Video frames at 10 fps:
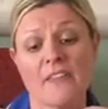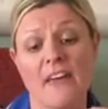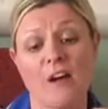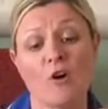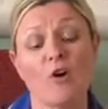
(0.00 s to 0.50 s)
and
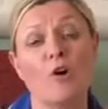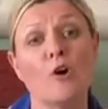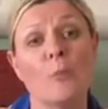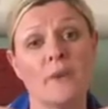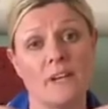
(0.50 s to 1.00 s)
they're
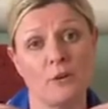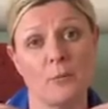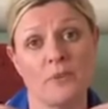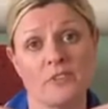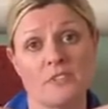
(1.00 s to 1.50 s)
opening
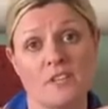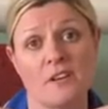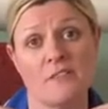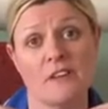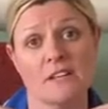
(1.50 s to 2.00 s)
up the
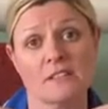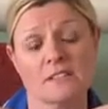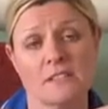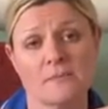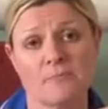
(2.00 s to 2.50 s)

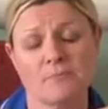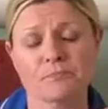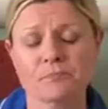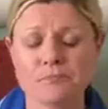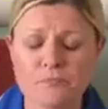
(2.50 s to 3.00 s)
cervix
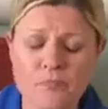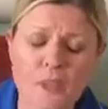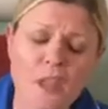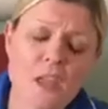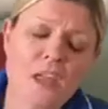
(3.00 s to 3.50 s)

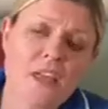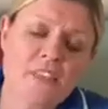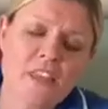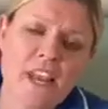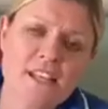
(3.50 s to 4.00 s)

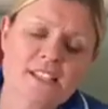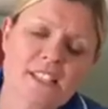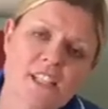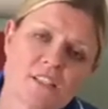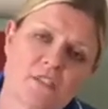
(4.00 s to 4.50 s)
the next
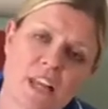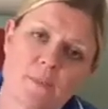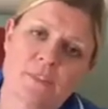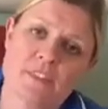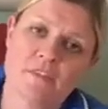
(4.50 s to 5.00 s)
stage of
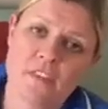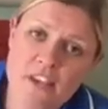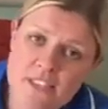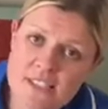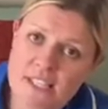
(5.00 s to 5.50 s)
labour is the
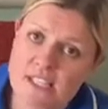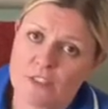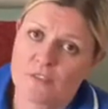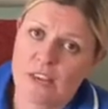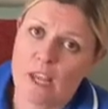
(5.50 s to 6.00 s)
first
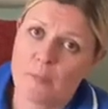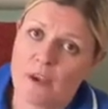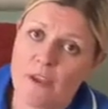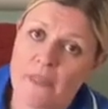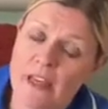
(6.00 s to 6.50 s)
stage of
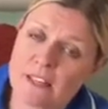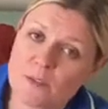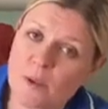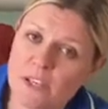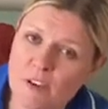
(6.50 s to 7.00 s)
labour and
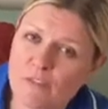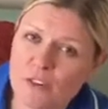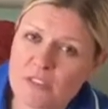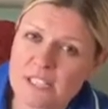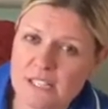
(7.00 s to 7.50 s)
that's when you're
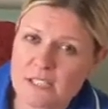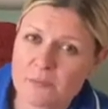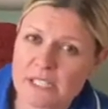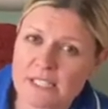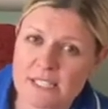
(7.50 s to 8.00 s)
4
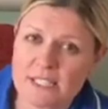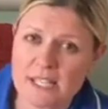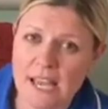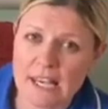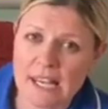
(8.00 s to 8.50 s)
centimetres
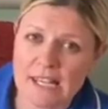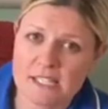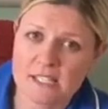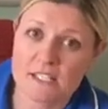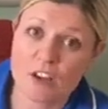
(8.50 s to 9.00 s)

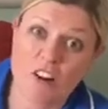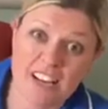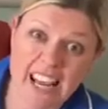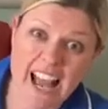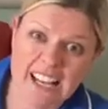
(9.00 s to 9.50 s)
dilated or
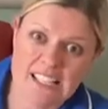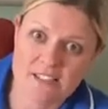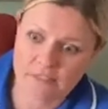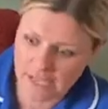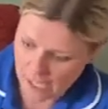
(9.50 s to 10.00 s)
in
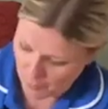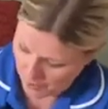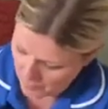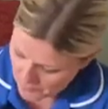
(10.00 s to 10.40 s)
active labour.